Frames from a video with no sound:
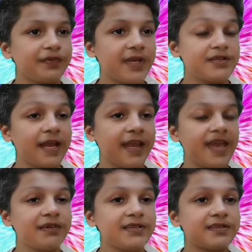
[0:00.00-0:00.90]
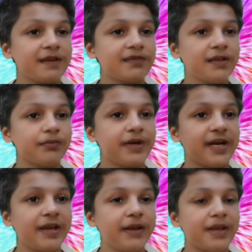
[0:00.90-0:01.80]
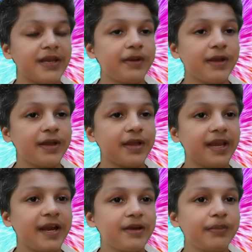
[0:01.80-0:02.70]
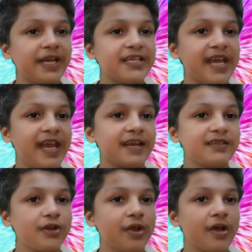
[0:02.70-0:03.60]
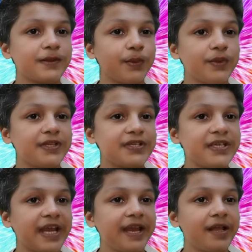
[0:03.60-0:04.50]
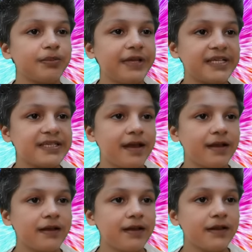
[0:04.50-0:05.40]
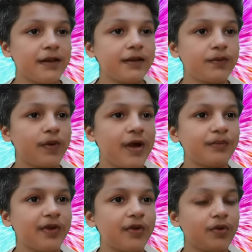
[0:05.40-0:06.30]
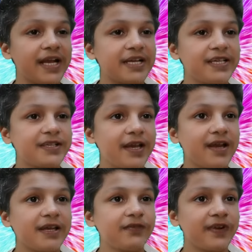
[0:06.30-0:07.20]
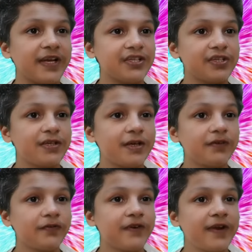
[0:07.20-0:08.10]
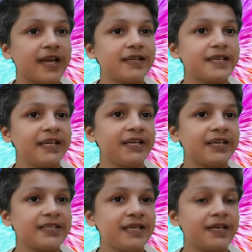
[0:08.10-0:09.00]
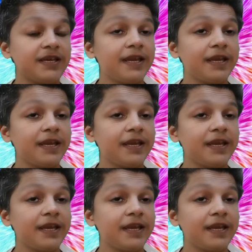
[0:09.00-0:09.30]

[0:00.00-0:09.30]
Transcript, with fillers: It's like having several garbage cans clogged with stale pizza, lukewarm cola, soggy French fries and greasy,